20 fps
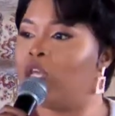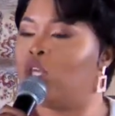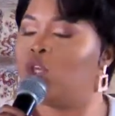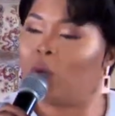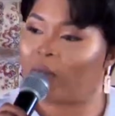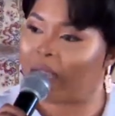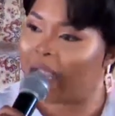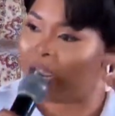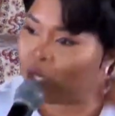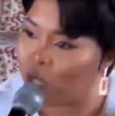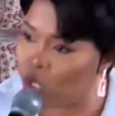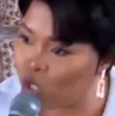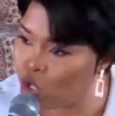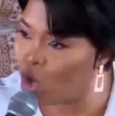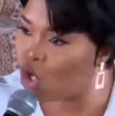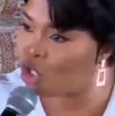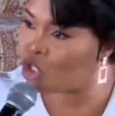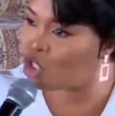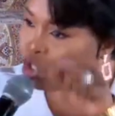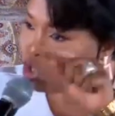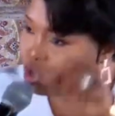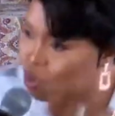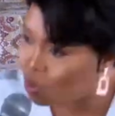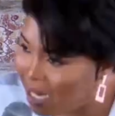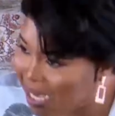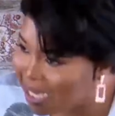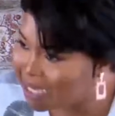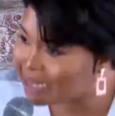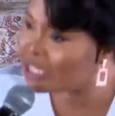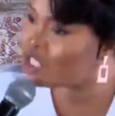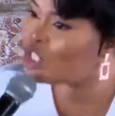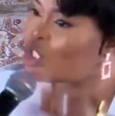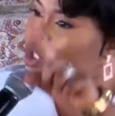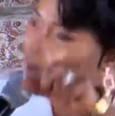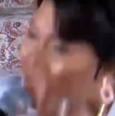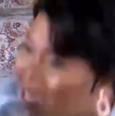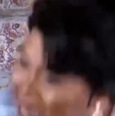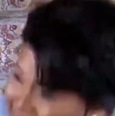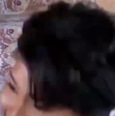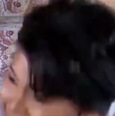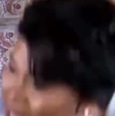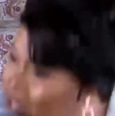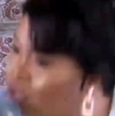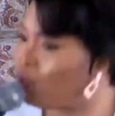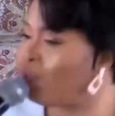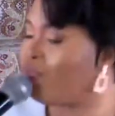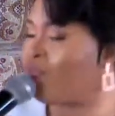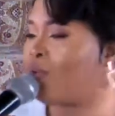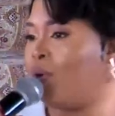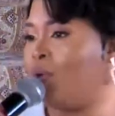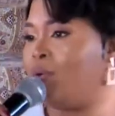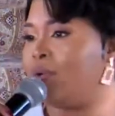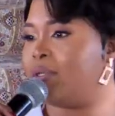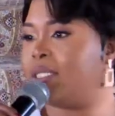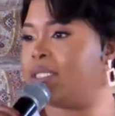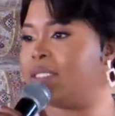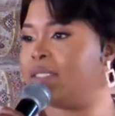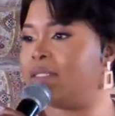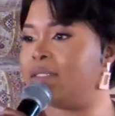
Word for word: You cannot continue like this. You are a child of God.